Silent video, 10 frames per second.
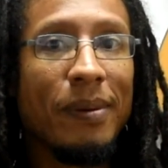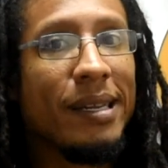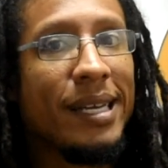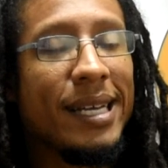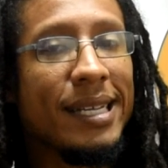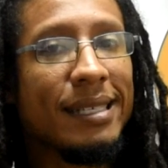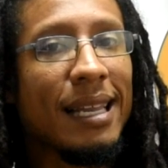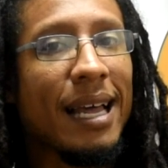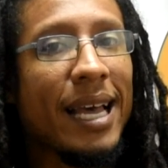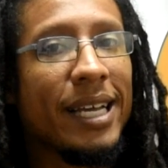please
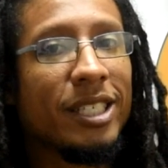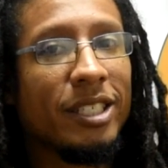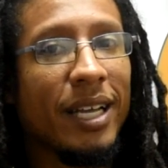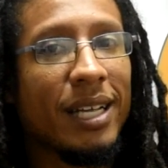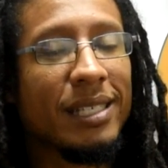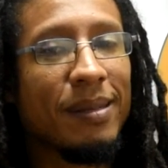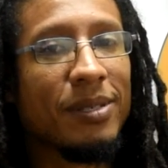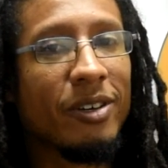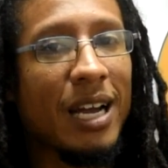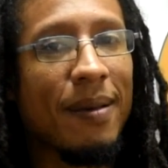like, share, and
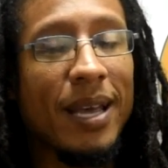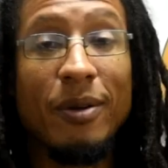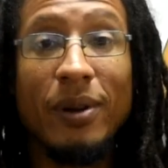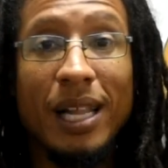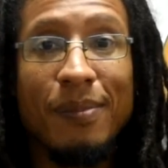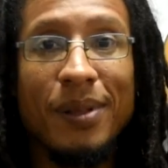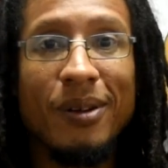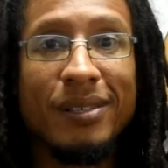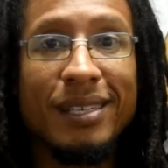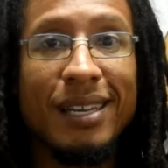subscribe. It will help me
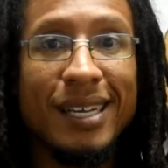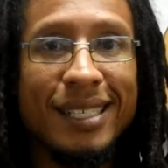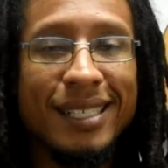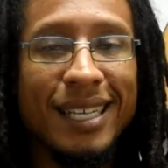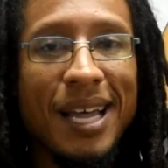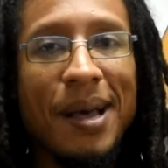out a lot.